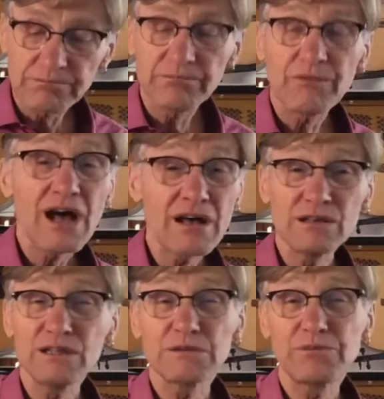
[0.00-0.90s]

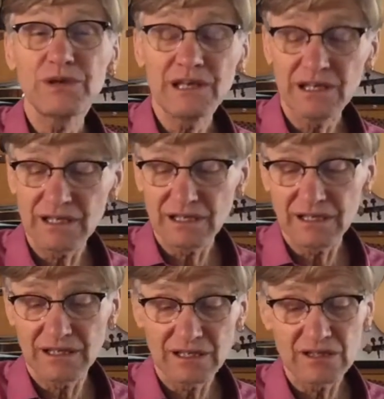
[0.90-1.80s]
but
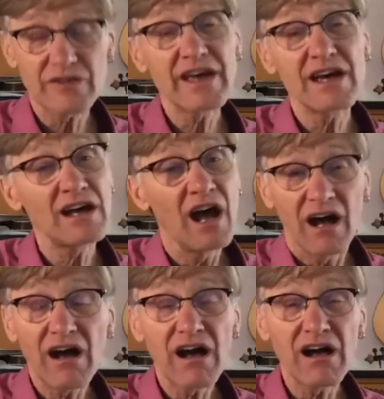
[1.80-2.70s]
be there?
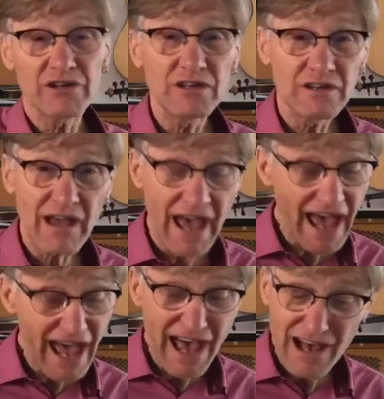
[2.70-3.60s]
All you
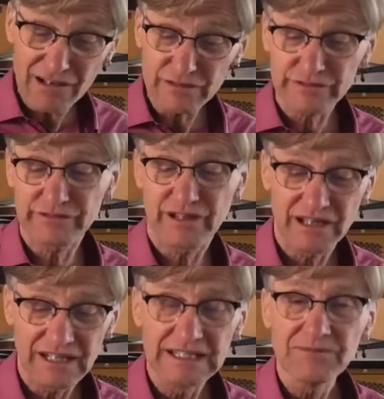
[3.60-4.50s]
have
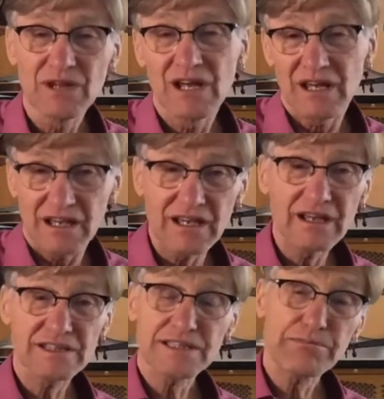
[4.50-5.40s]
is a